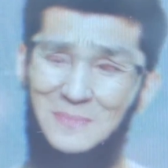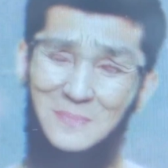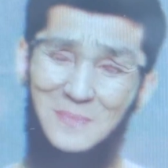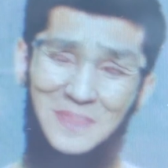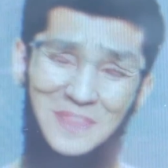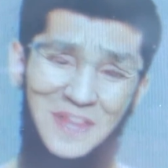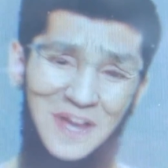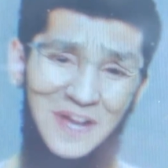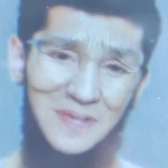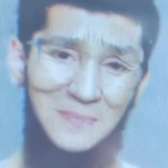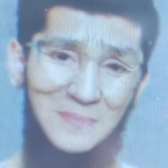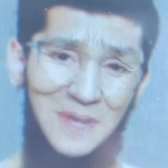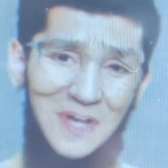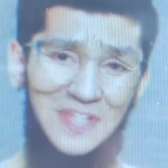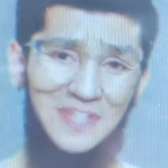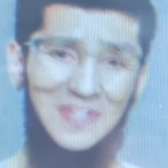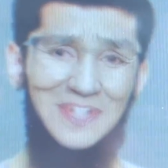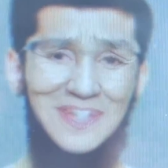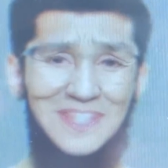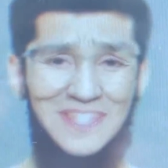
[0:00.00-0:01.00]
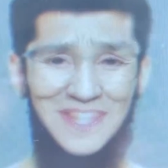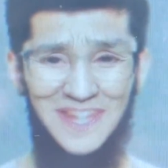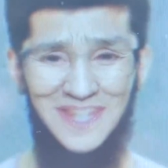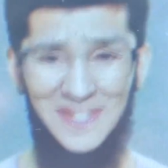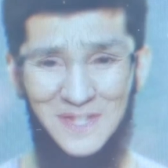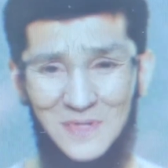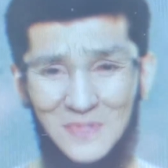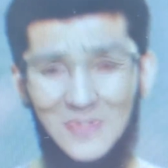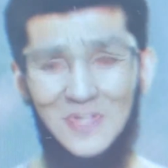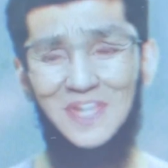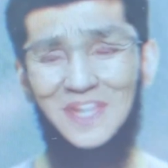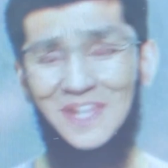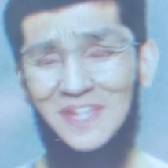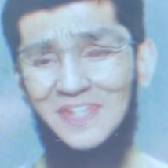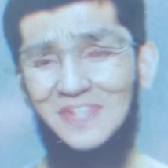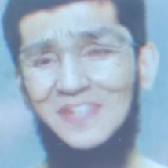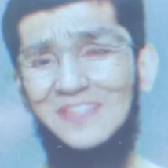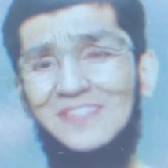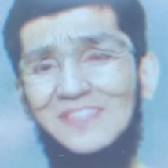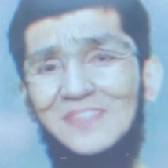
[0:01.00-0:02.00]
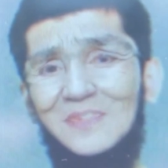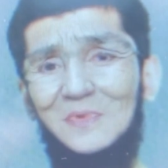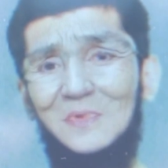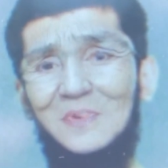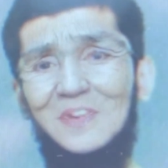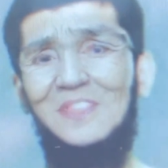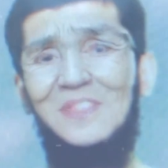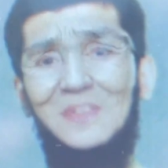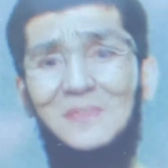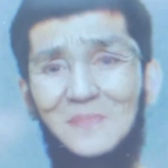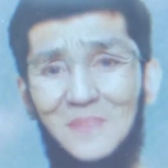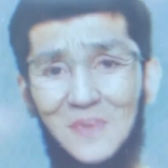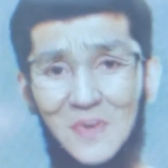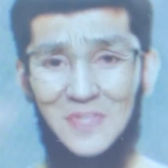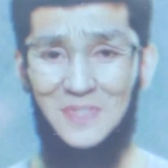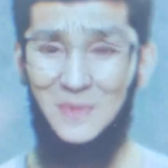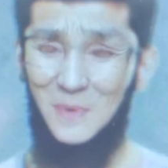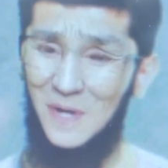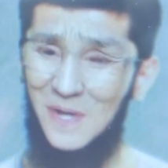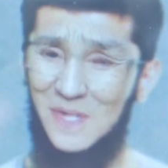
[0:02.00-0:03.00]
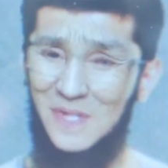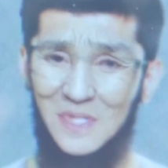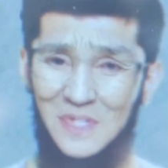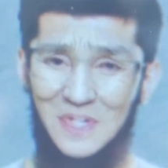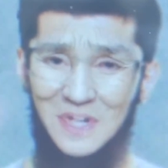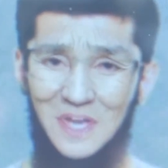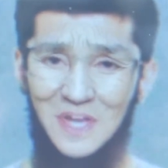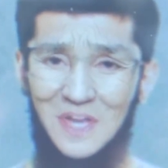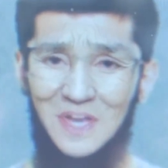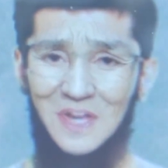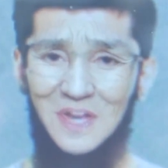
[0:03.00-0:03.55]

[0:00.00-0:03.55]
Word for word: With that in mind, let's get straight into the first question